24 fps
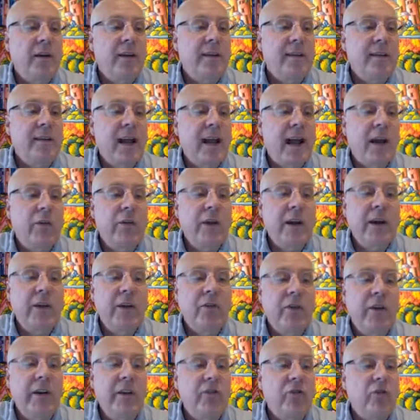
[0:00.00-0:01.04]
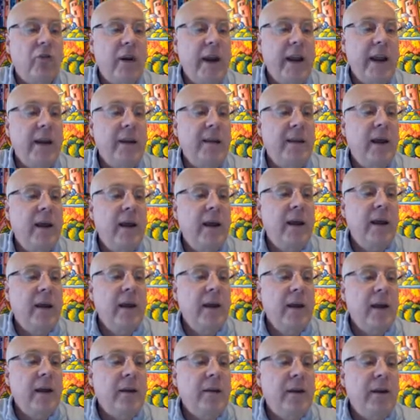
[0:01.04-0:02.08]
salary increase rate,
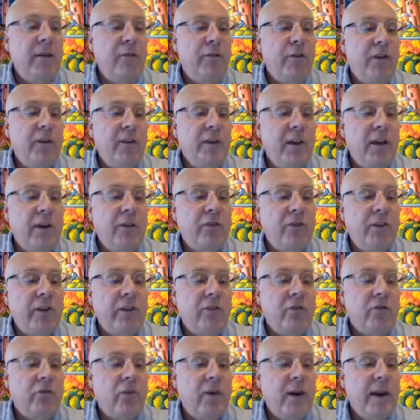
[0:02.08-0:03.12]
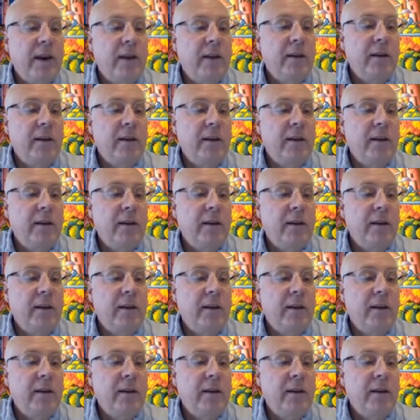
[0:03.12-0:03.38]
different interest rate,